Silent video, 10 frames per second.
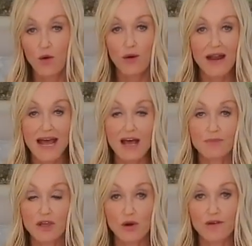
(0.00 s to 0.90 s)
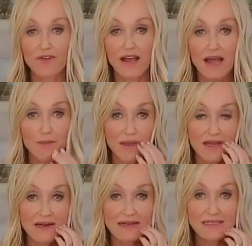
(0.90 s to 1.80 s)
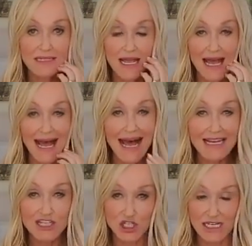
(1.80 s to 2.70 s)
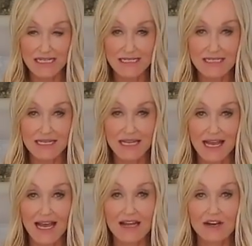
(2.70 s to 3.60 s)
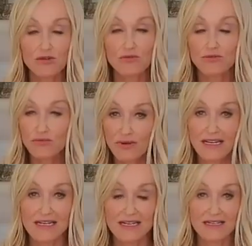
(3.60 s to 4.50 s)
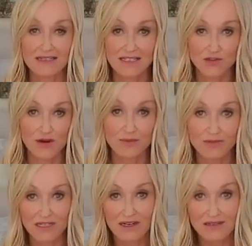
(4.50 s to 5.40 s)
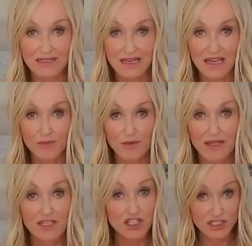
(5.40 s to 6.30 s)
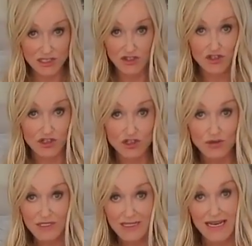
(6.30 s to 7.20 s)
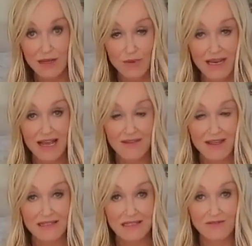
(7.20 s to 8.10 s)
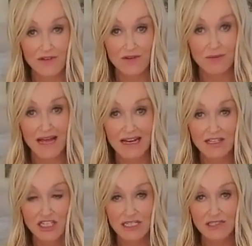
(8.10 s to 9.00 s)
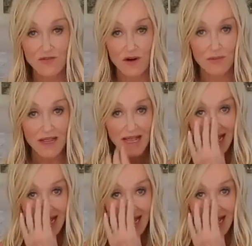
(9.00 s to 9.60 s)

or an air purifier, because allergies can really disrupt our sleep. Does anybody out there suffer from allergies, from